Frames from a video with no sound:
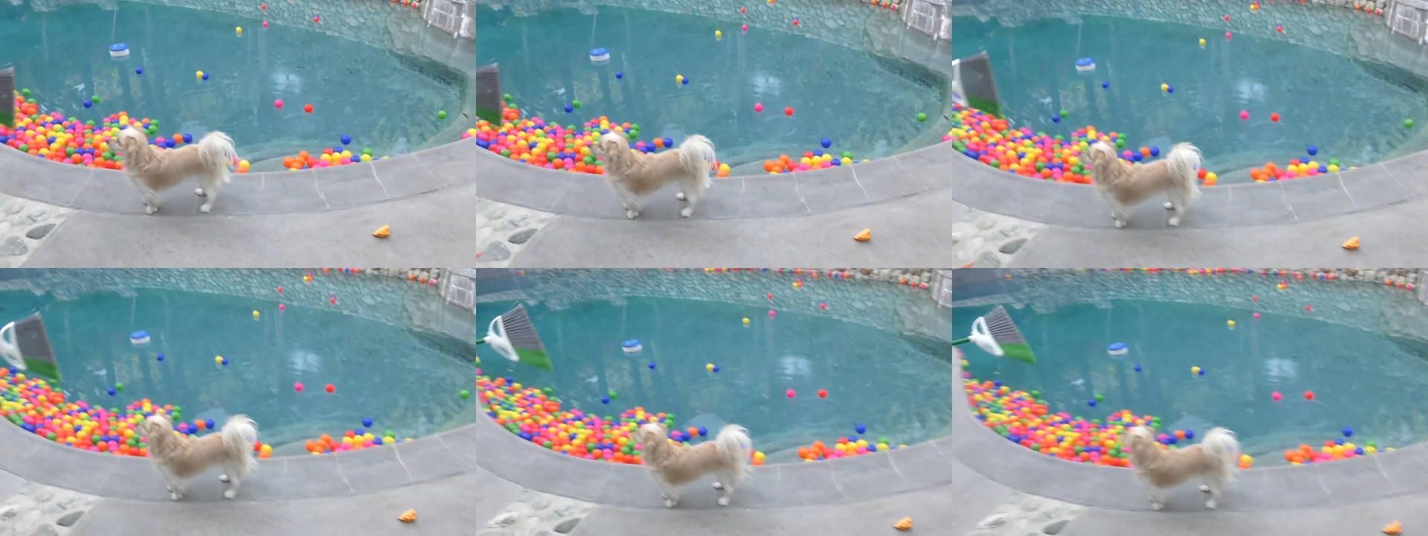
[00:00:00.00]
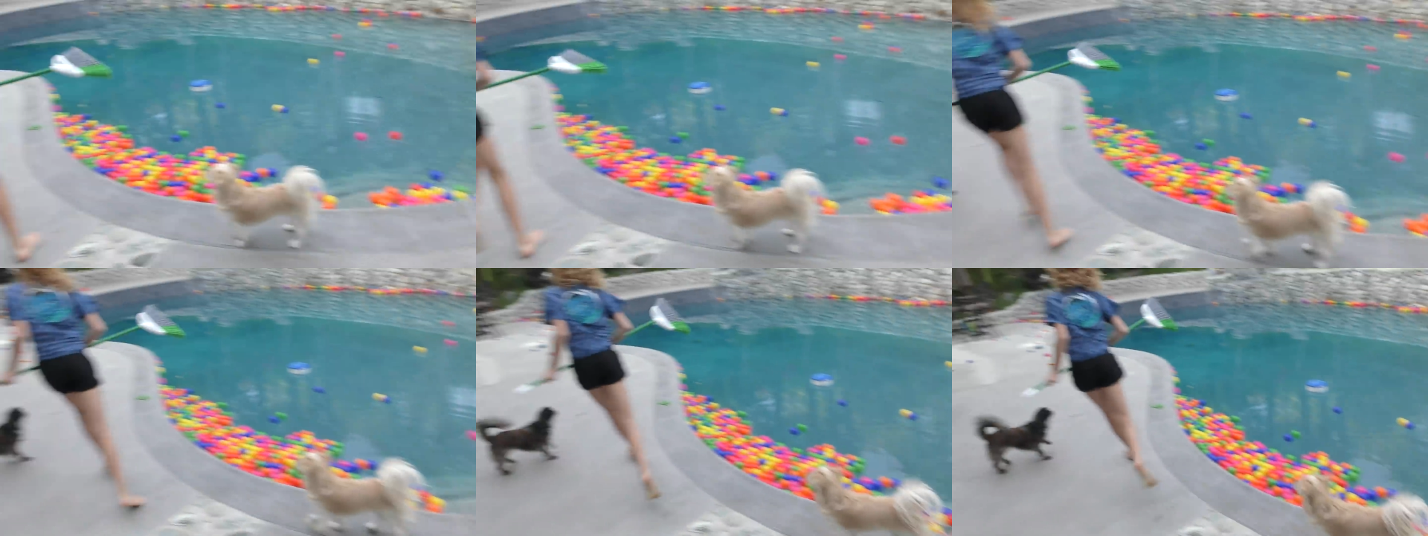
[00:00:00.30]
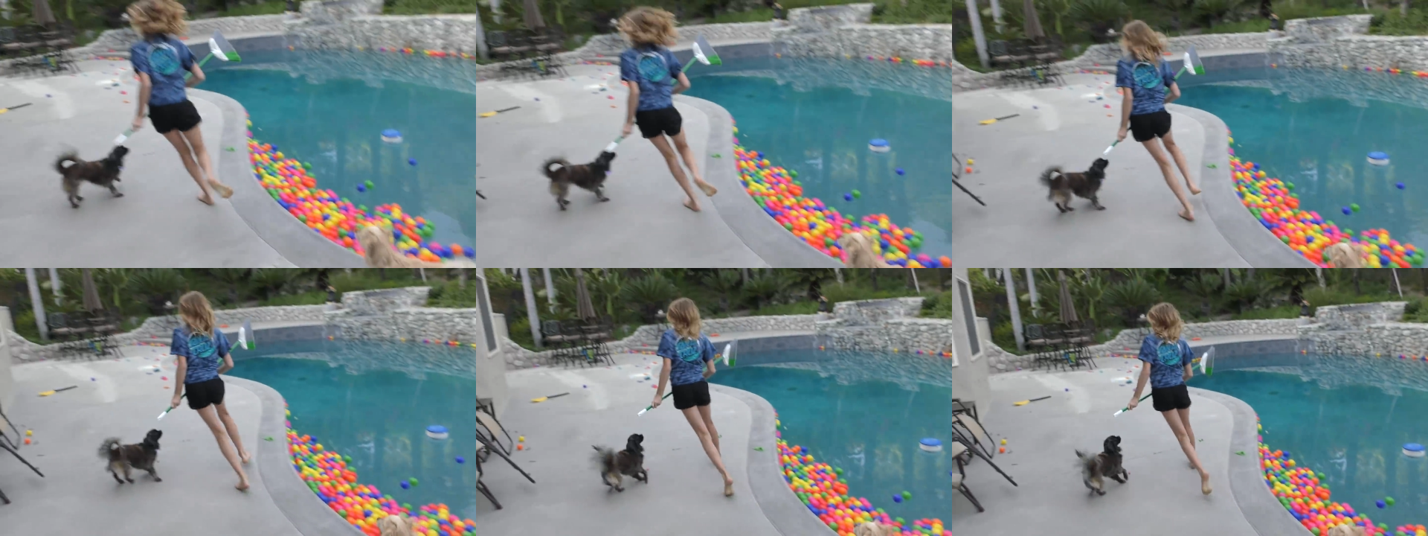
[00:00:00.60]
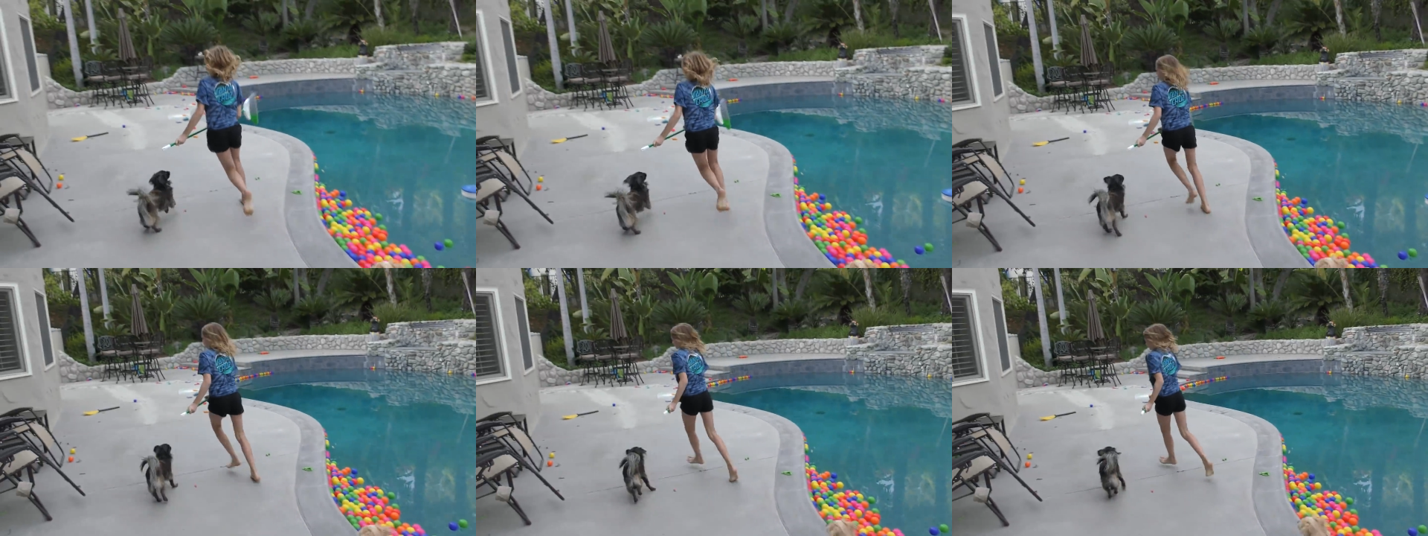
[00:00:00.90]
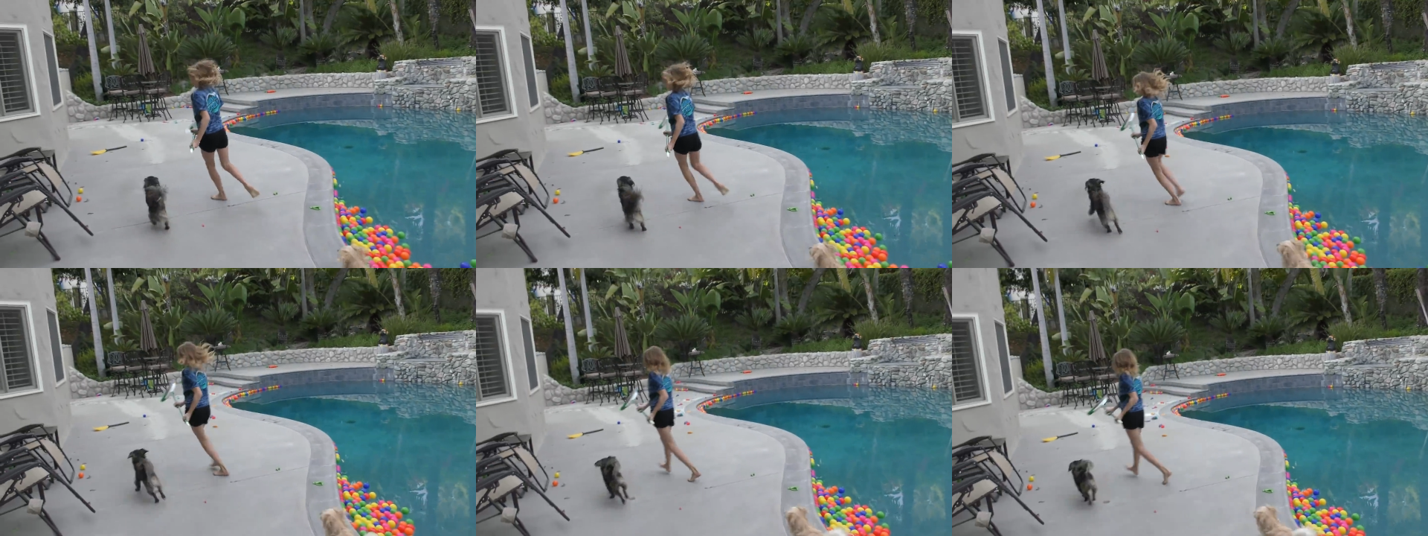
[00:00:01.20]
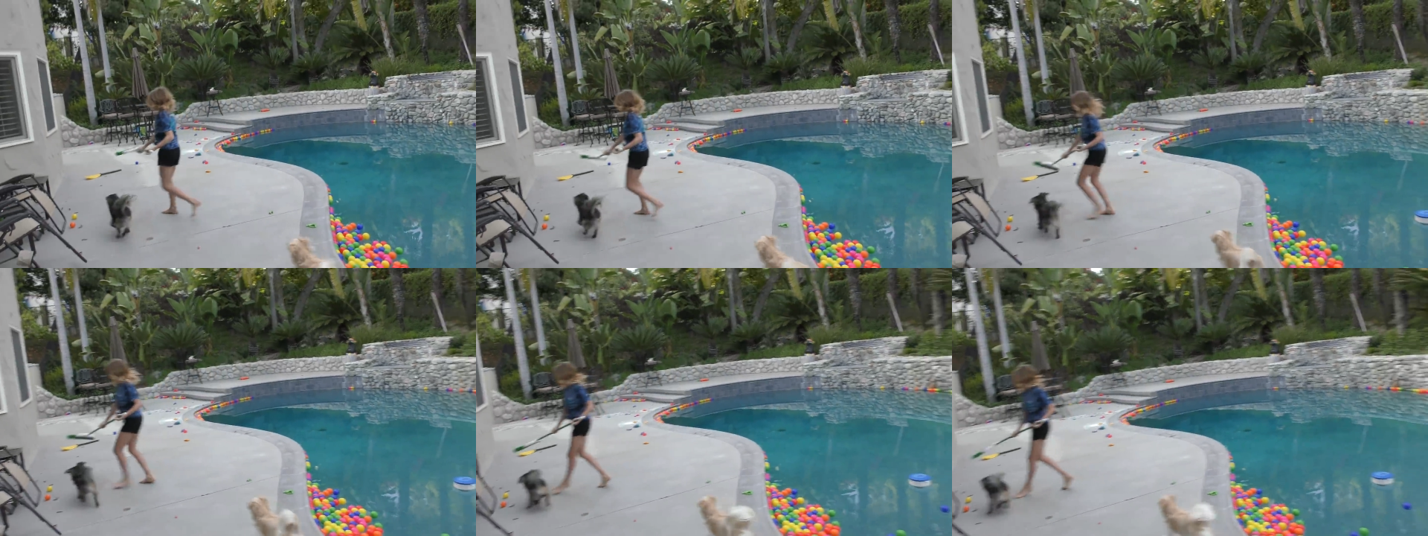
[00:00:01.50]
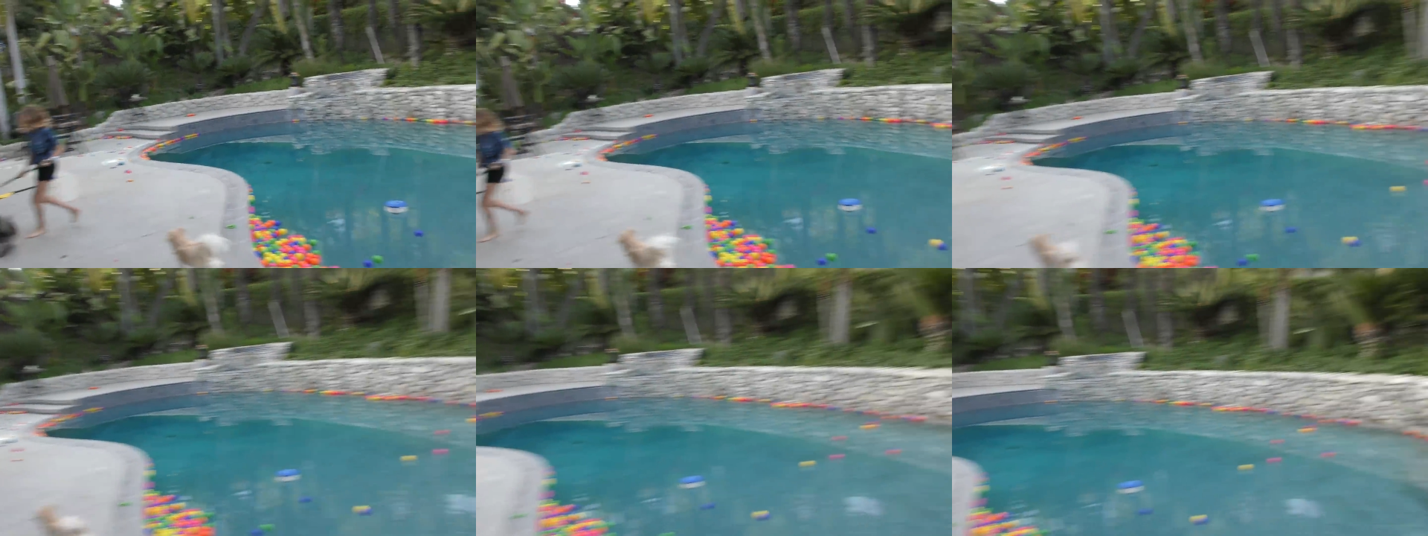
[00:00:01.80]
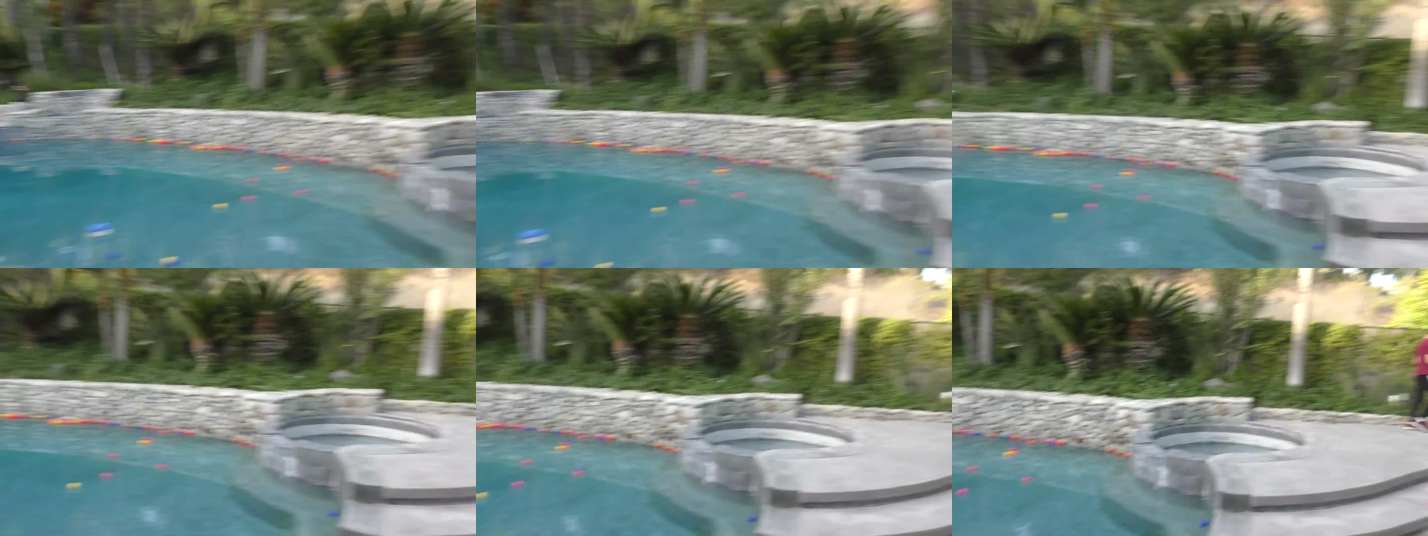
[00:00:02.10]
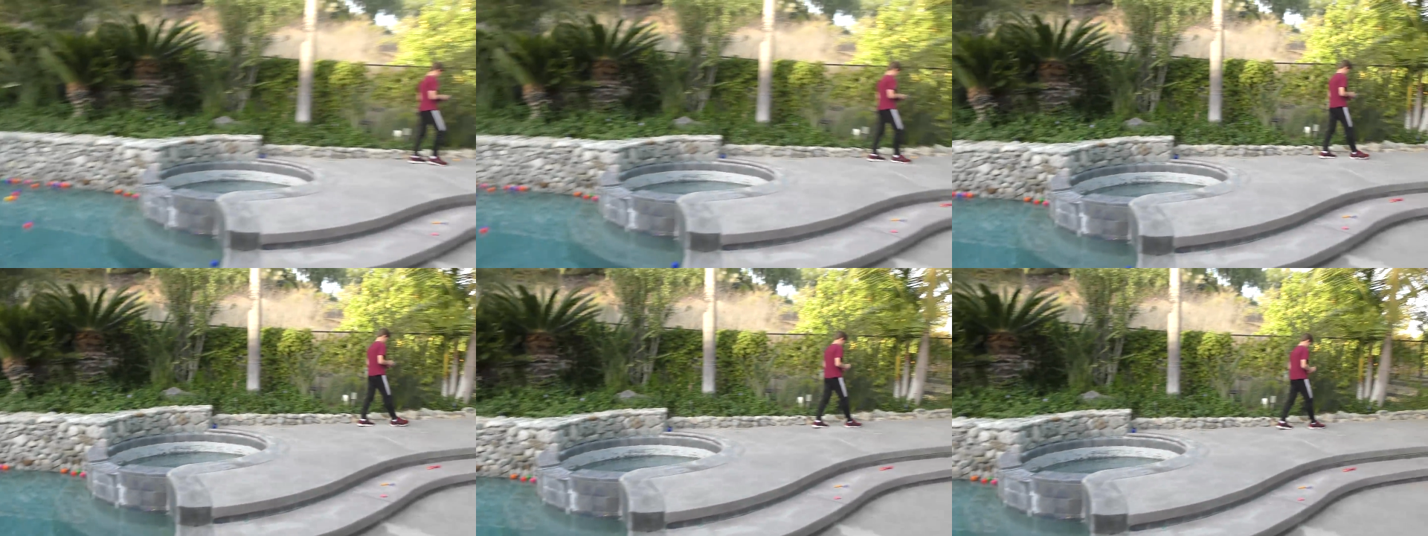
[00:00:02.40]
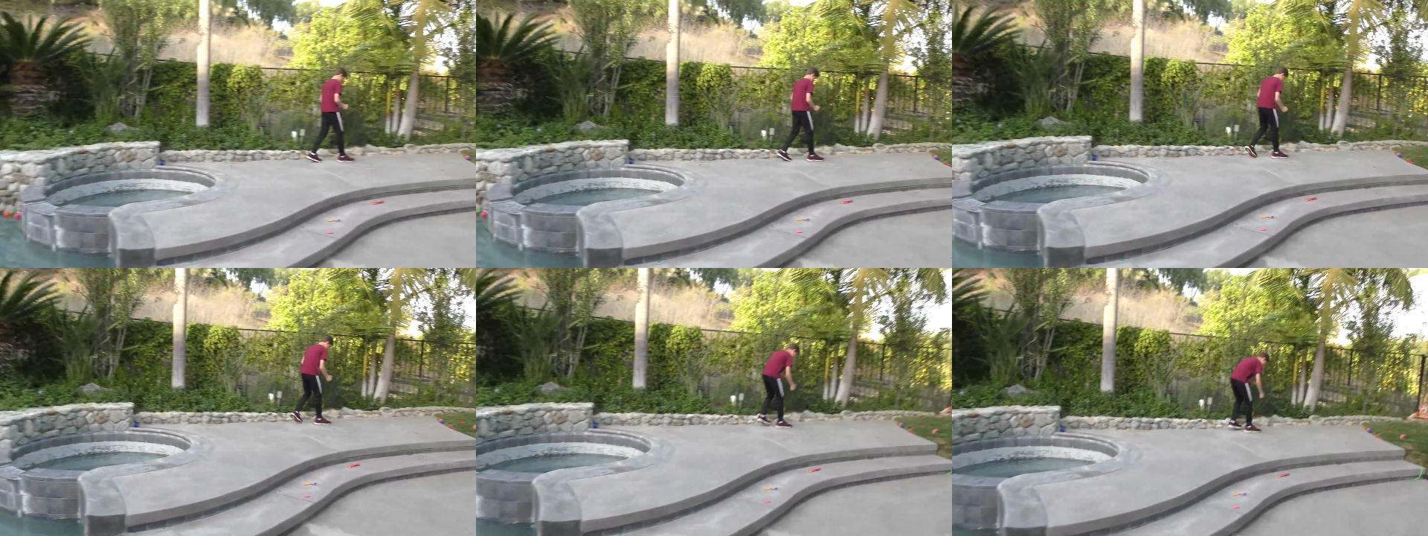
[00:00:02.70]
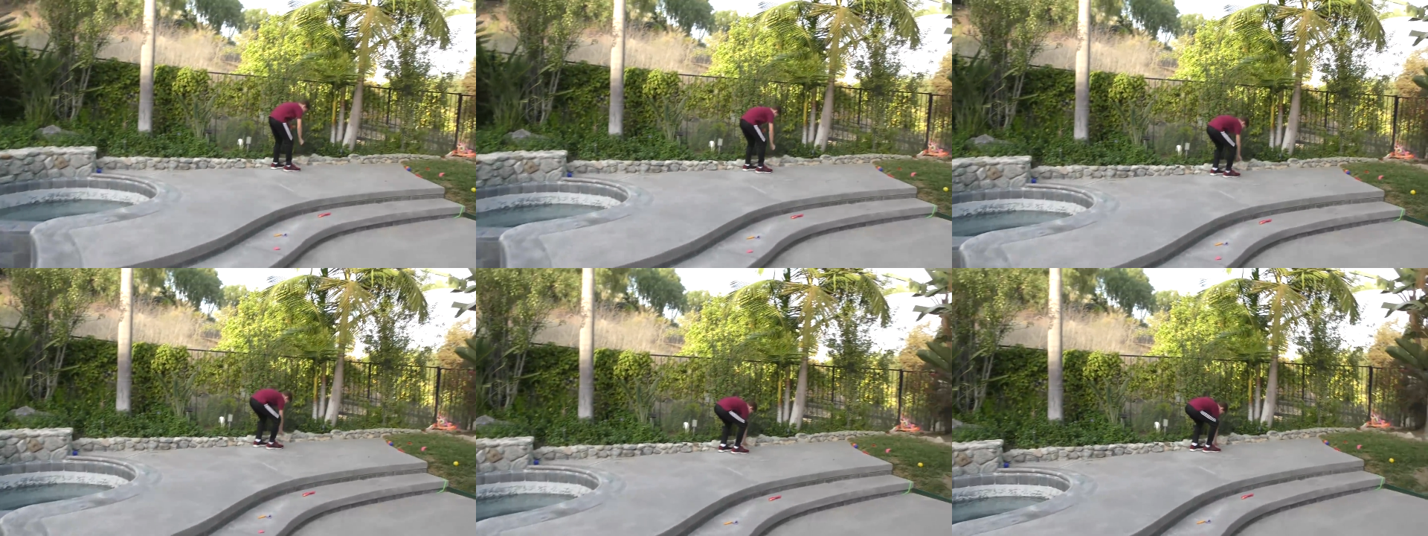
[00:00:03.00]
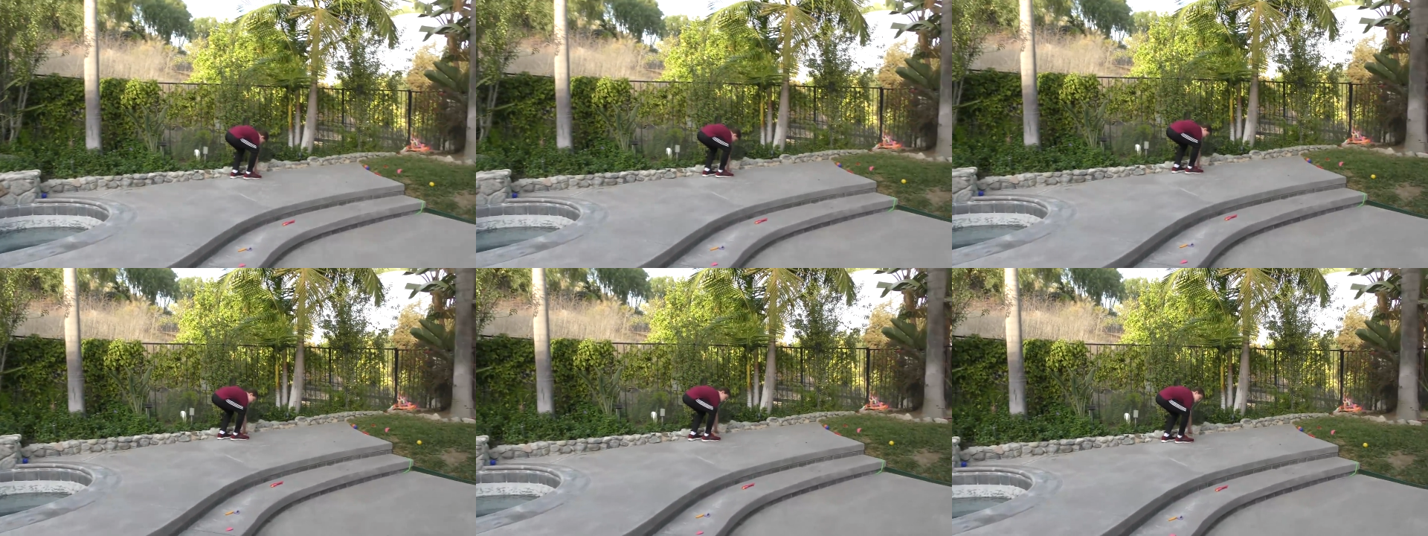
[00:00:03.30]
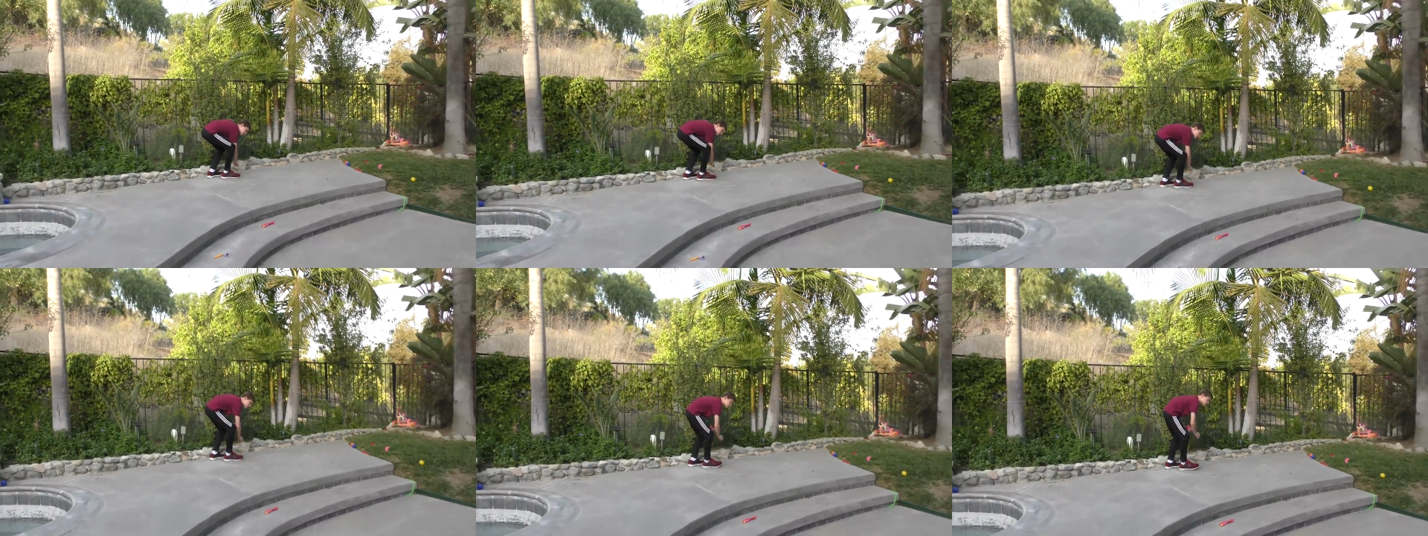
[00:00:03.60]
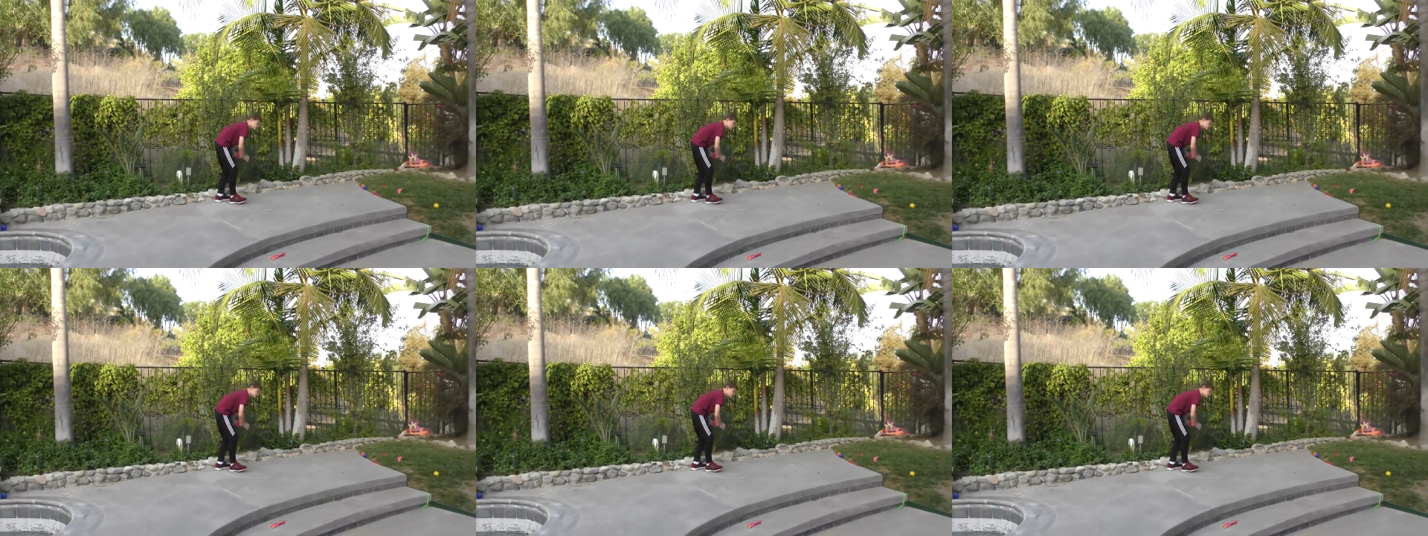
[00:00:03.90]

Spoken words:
(no speaker visible)